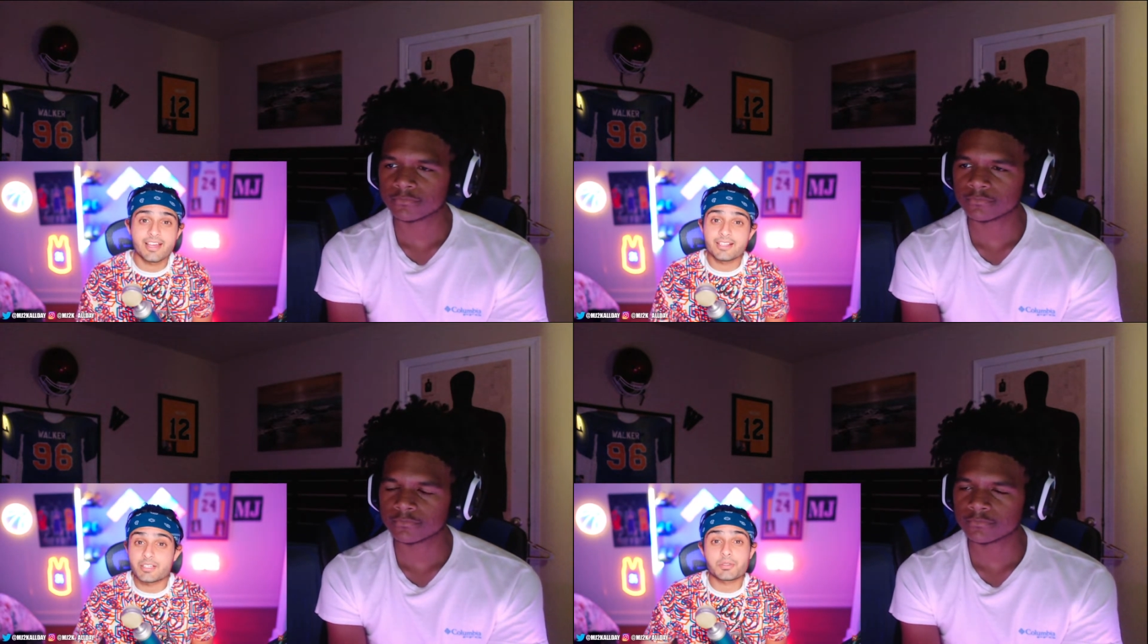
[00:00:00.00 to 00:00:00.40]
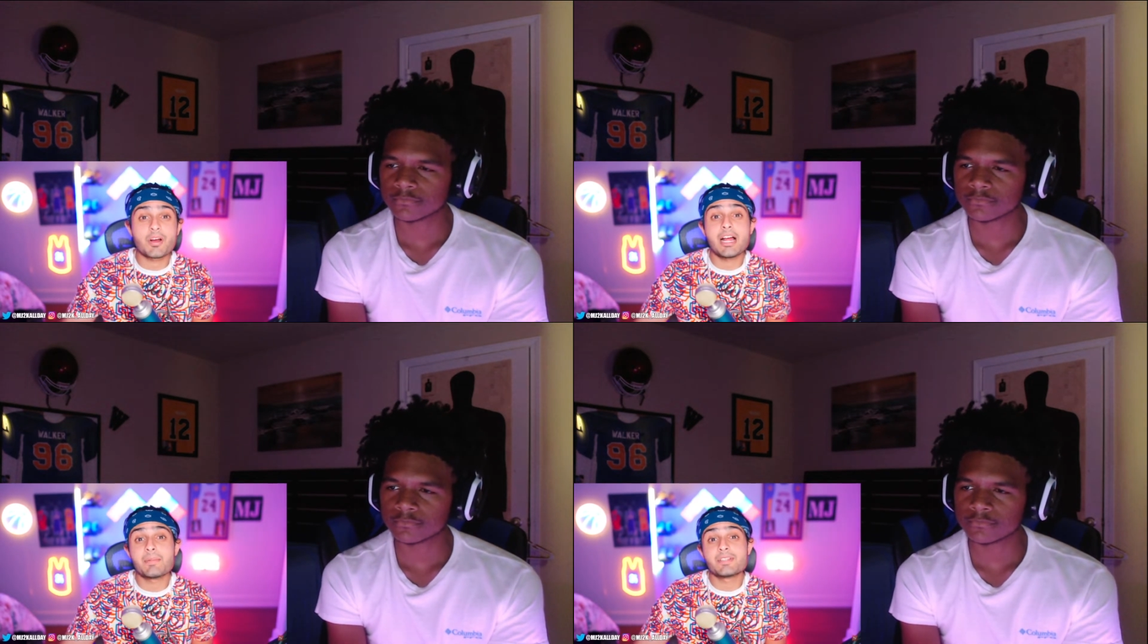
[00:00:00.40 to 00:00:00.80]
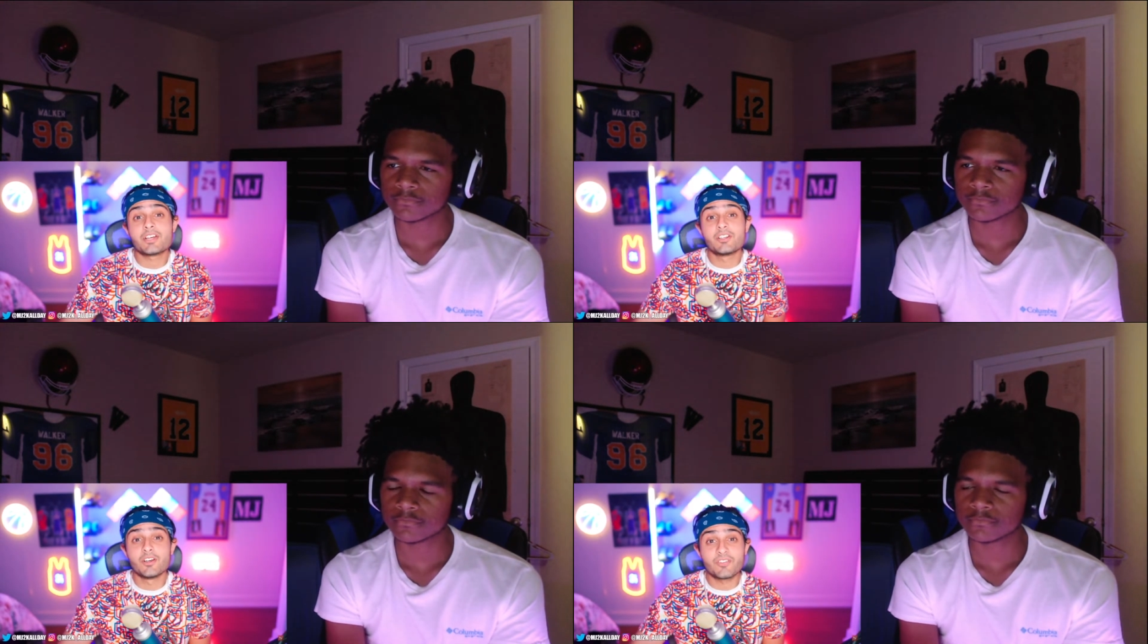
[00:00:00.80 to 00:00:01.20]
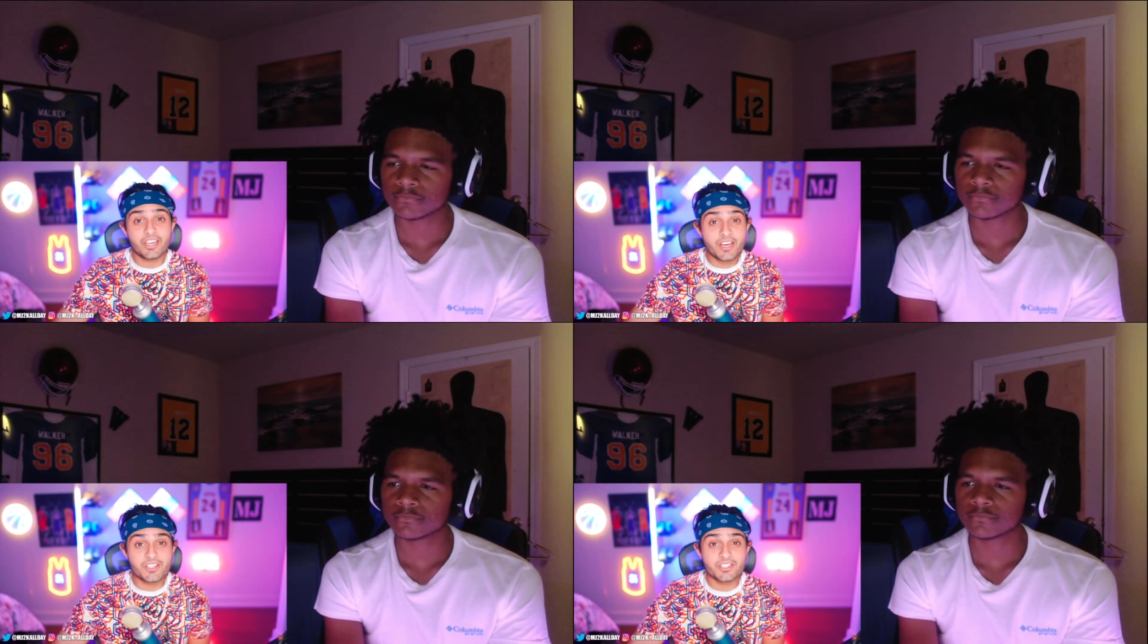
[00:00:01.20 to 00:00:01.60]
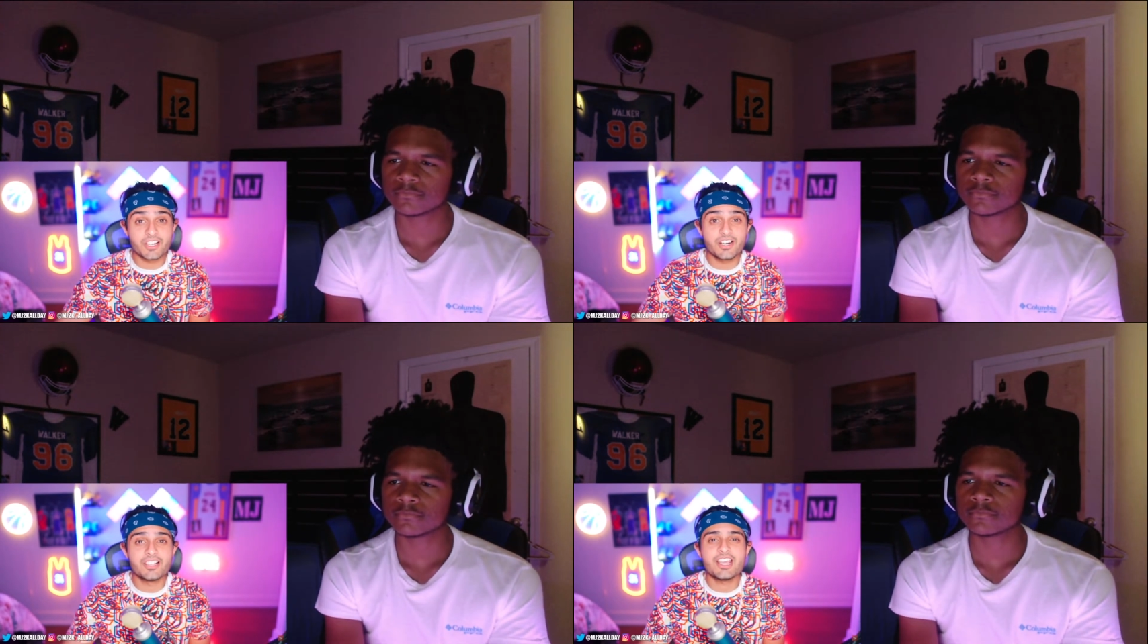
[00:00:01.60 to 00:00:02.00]
Speaker 1: And subscribe and turn notifications
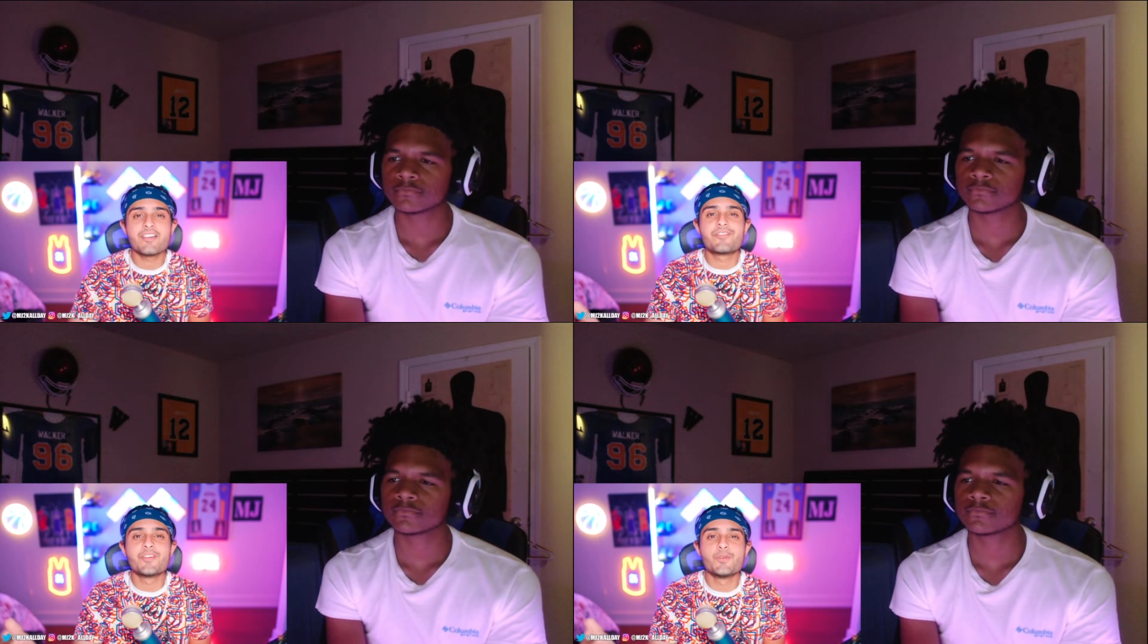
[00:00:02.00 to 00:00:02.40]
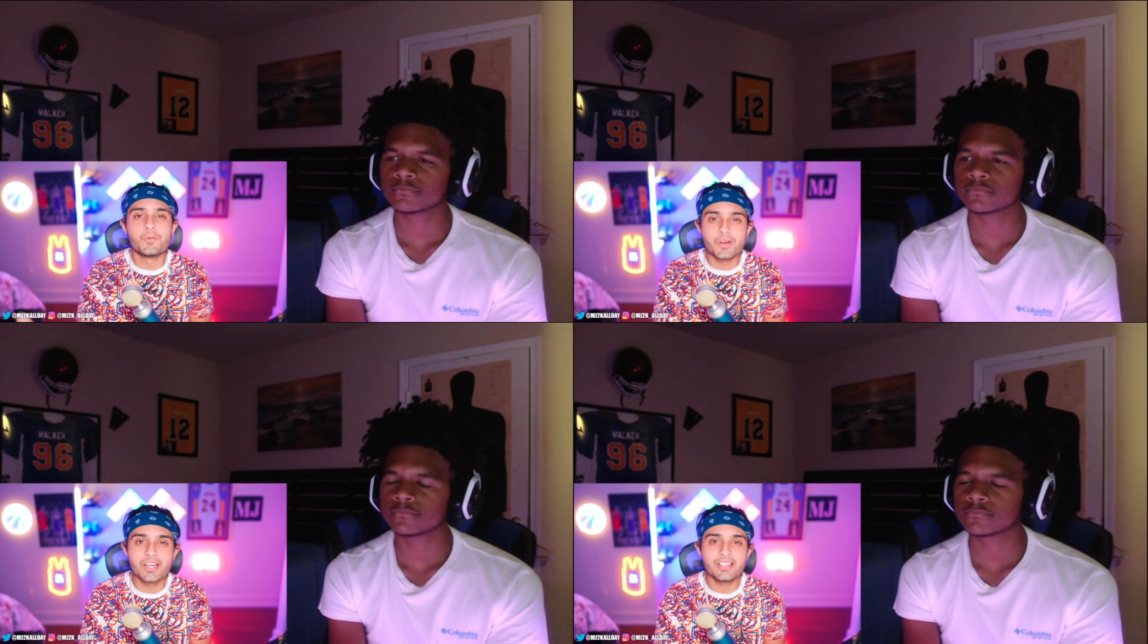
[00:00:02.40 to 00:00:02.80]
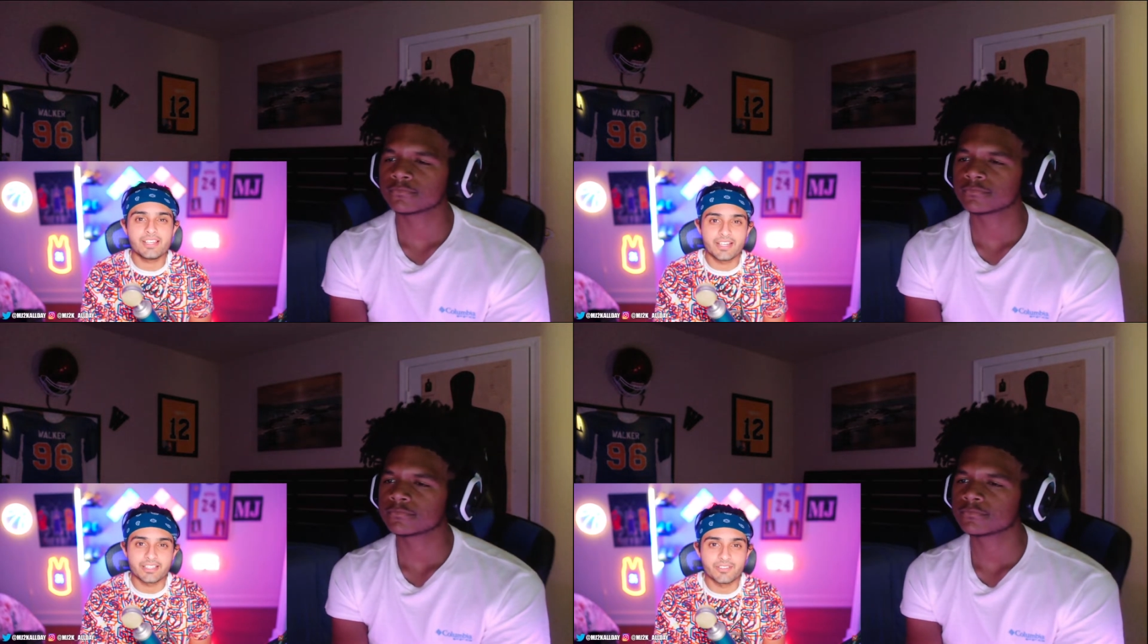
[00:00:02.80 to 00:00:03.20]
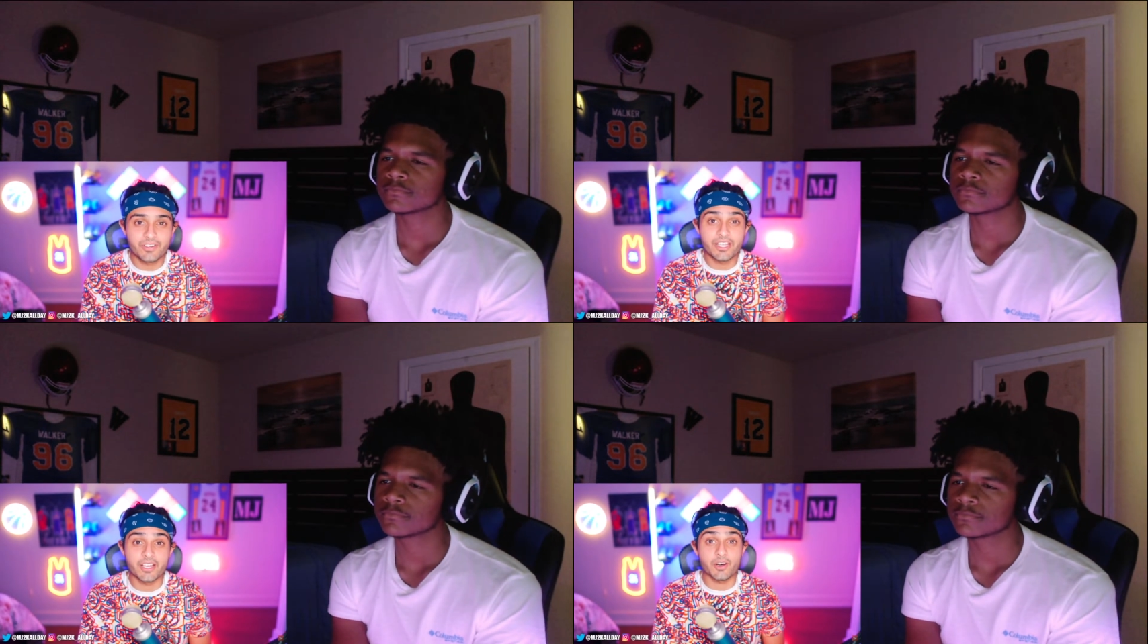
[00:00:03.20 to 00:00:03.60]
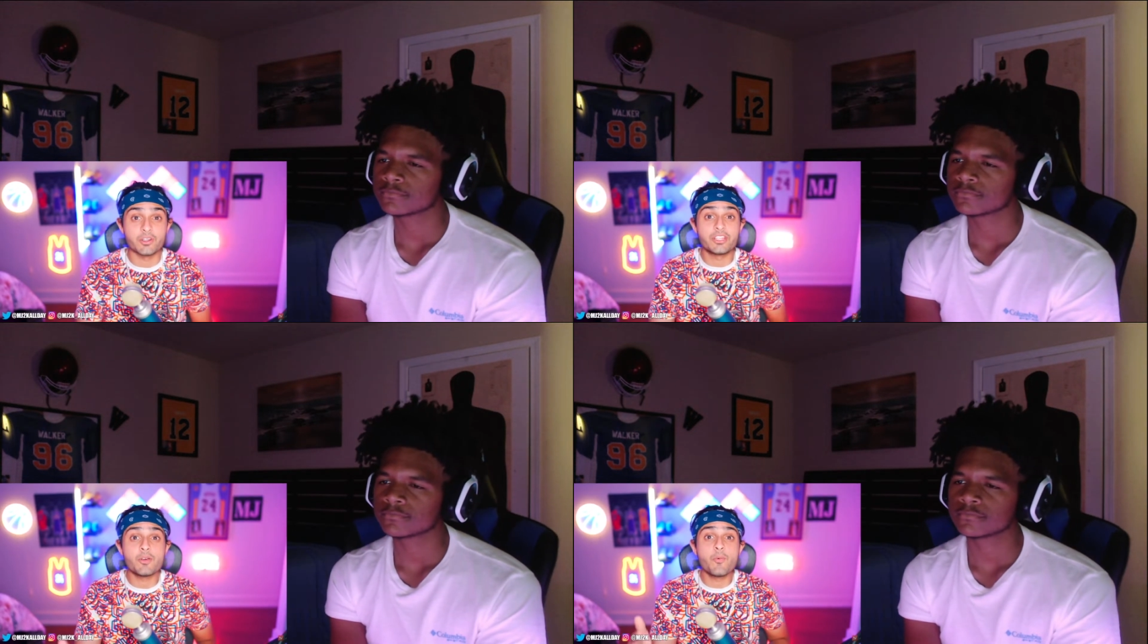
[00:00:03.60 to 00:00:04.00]
on if you really like the video.
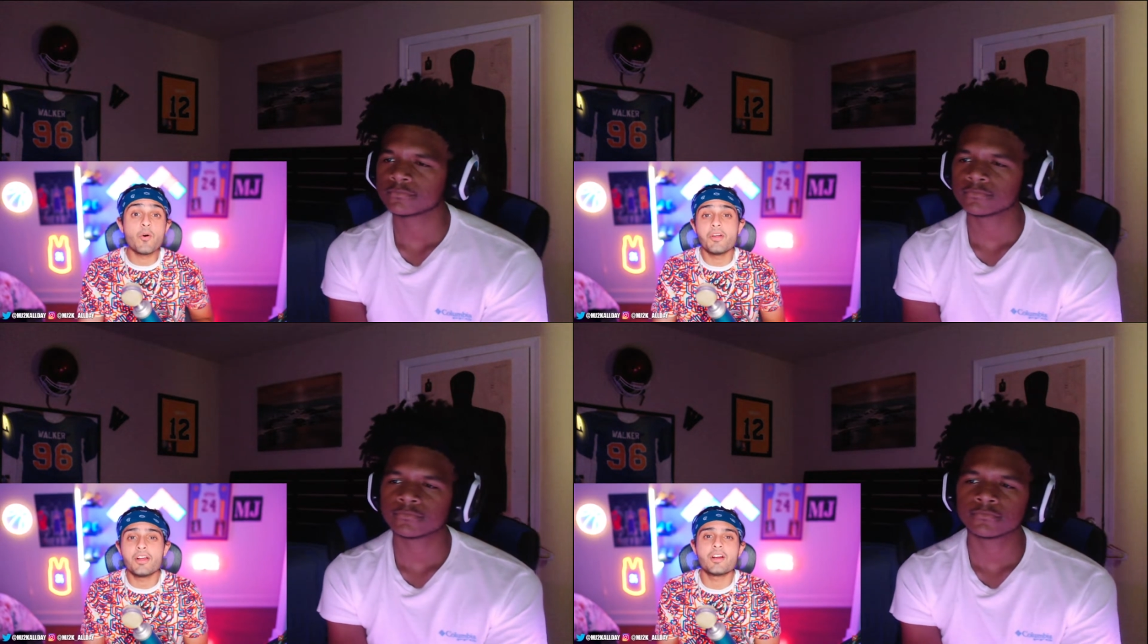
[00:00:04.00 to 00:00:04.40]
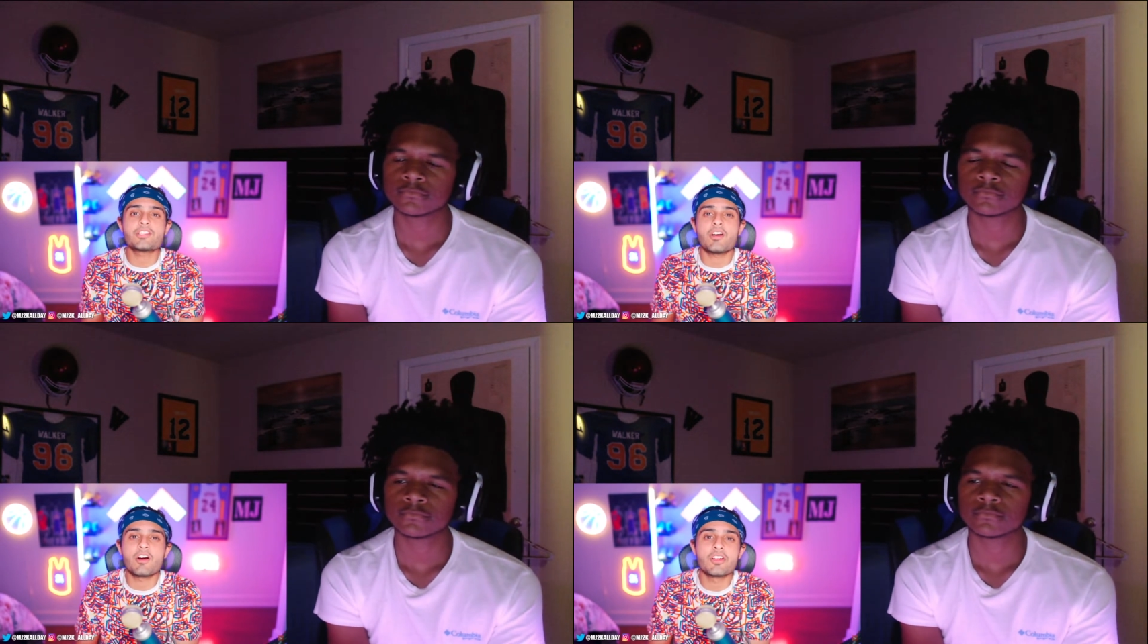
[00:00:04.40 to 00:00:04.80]
The Warriors are